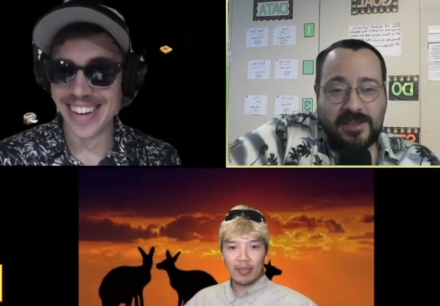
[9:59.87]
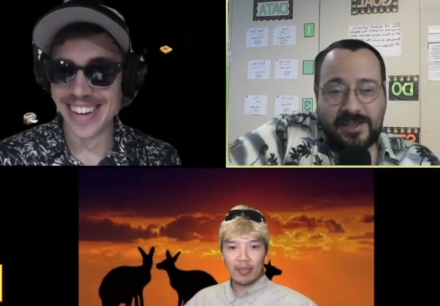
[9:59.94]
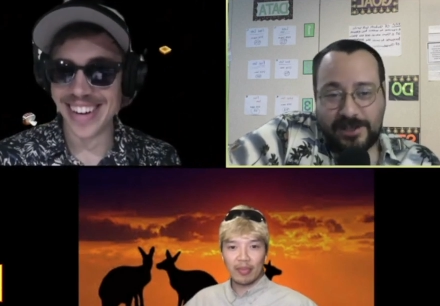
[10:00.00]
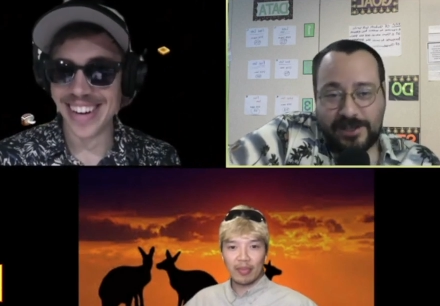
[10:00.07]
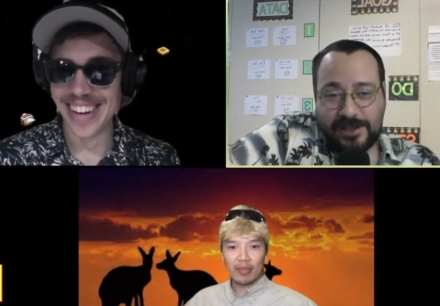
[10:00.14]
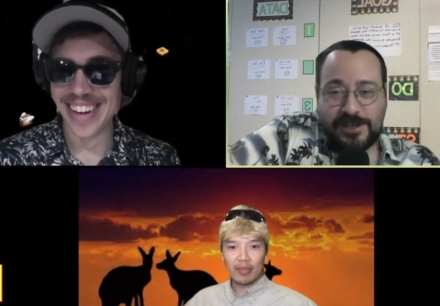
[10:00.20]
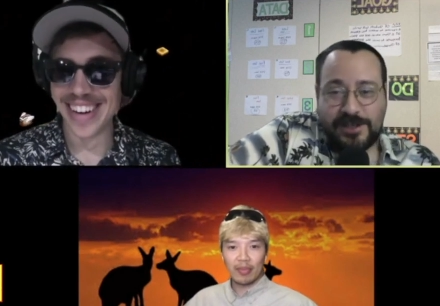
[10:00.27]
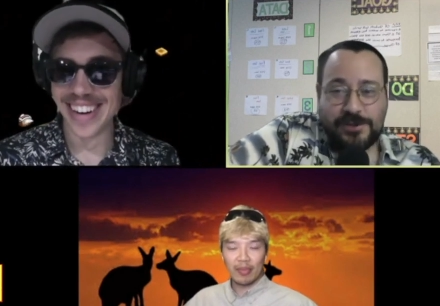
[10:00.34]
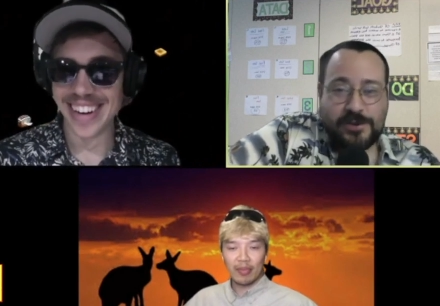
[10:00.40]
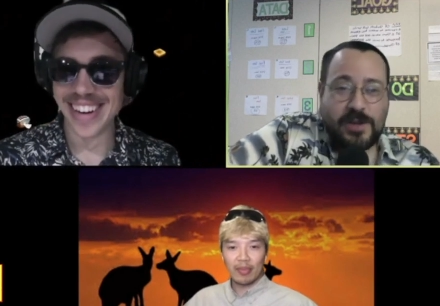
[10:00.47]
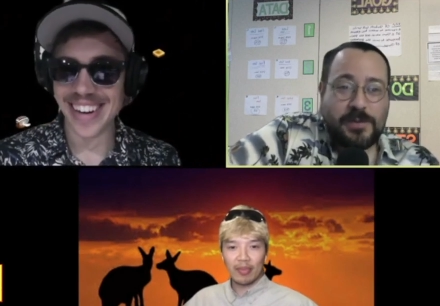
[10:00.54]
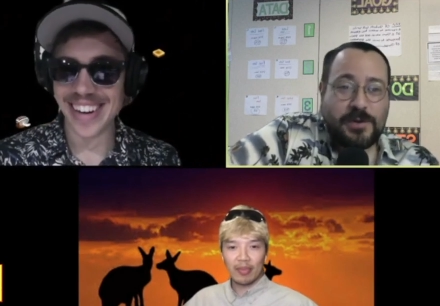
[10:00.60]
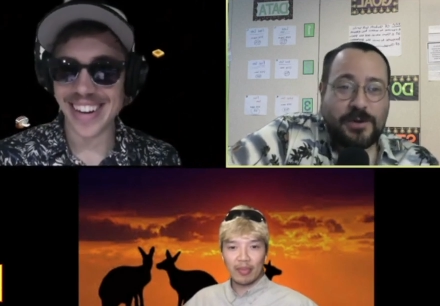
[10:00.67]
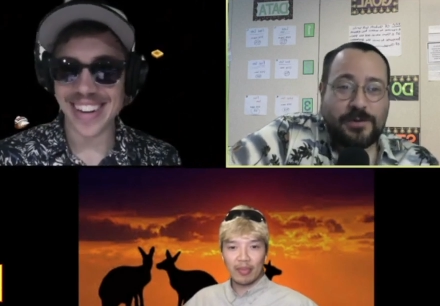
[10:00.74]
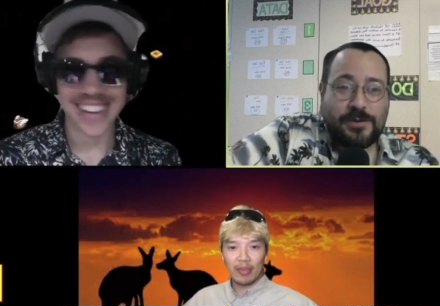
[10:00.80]
Speaker 1: You're going to drape it
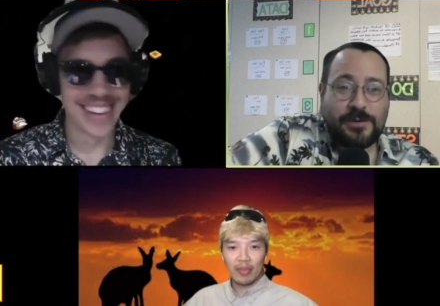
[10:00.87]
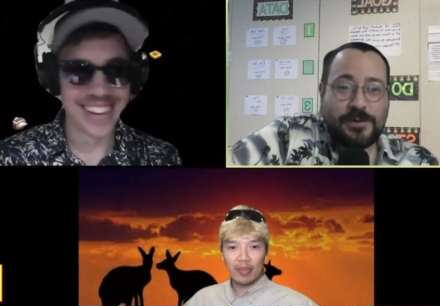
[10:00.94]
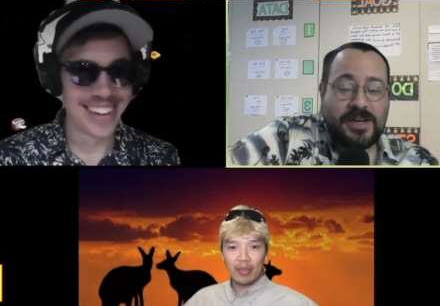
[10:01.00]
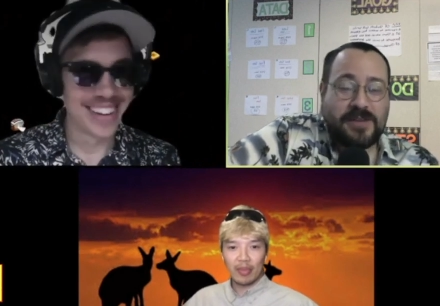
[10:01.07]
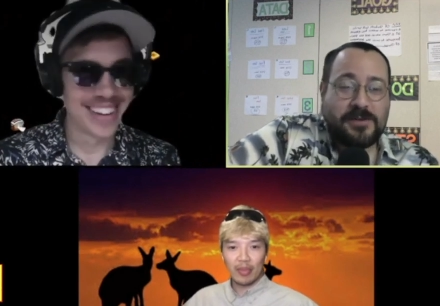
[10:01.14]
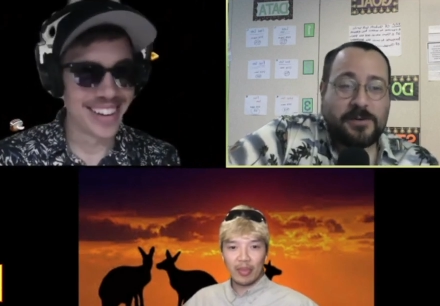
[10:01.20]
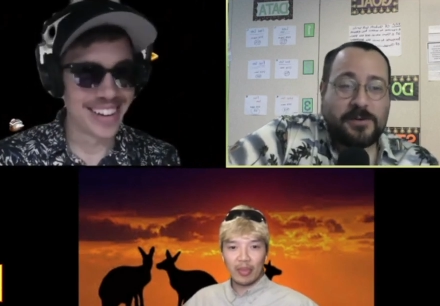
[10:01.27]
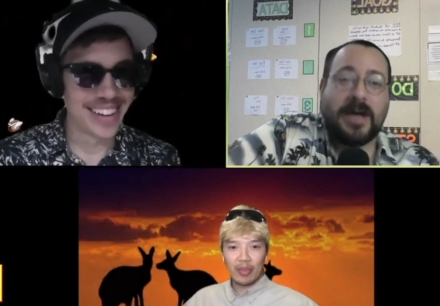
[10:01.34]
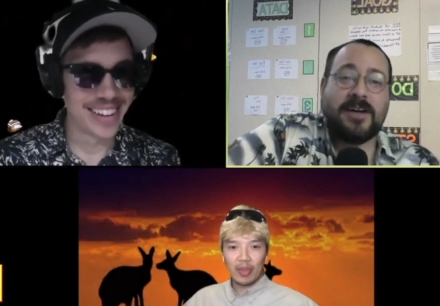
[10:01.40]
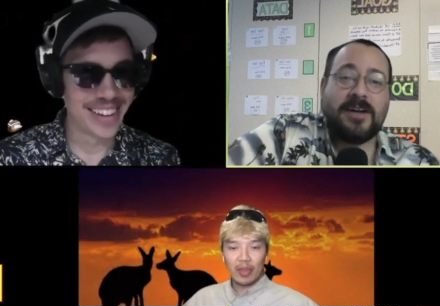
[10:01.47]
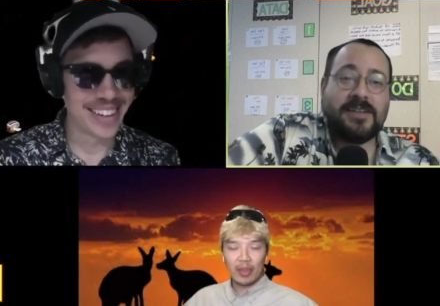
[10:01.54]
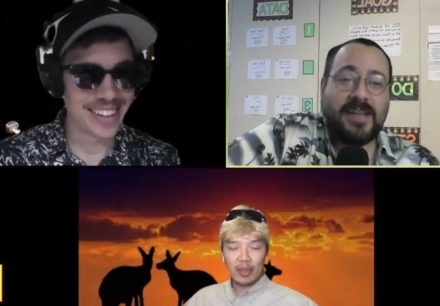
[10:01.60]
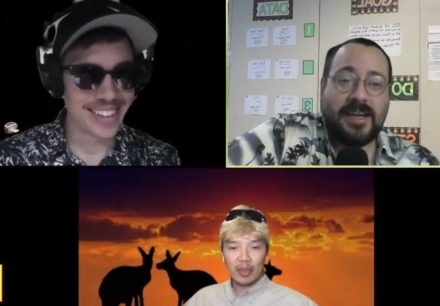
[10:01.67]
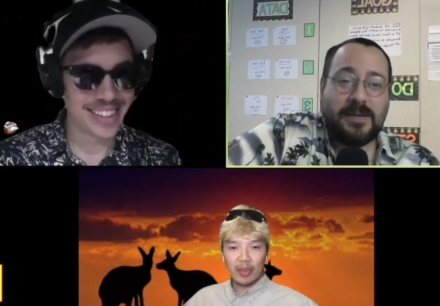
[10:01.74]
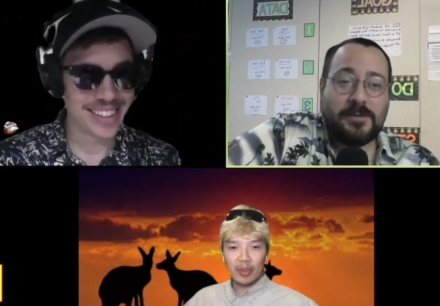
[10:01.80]
over whatever wild
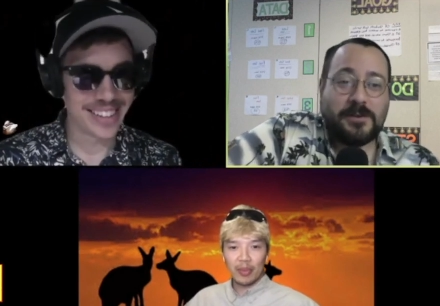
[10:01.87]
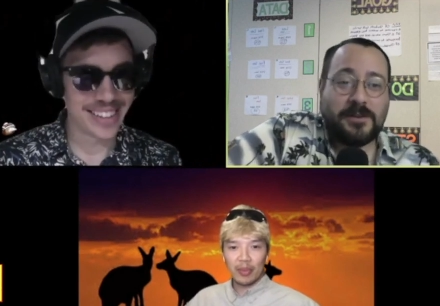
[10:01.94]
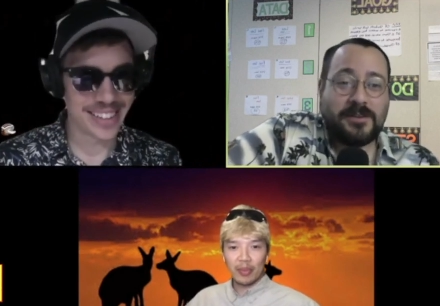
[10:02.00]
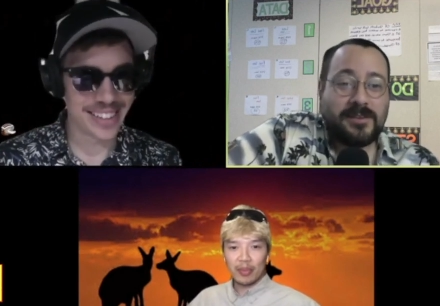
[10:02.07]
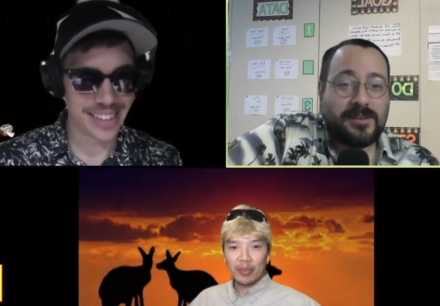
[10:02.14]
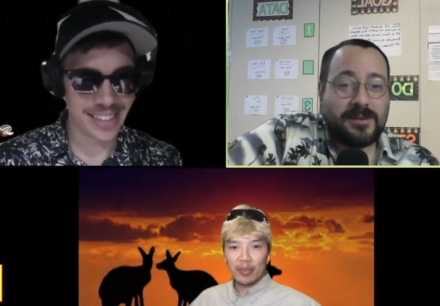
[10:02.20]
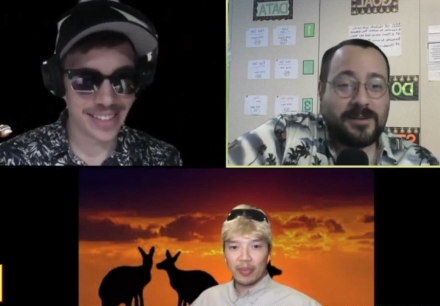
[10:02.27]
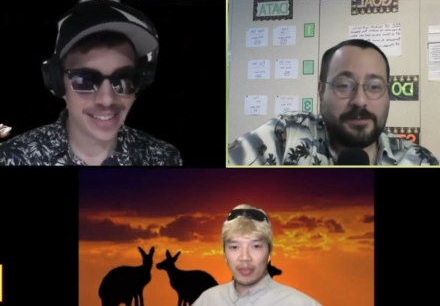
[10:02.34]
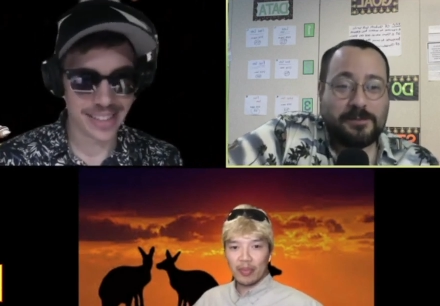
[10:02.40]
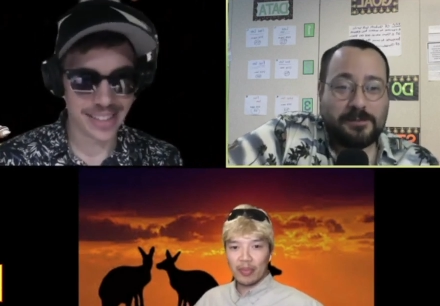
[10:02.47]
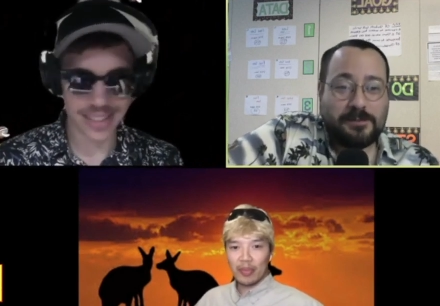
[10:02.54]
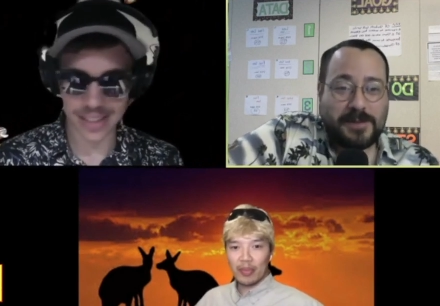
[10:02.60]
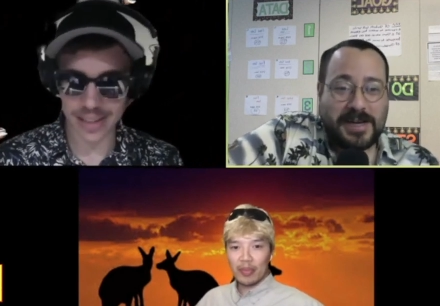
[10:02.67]
animal that your buyer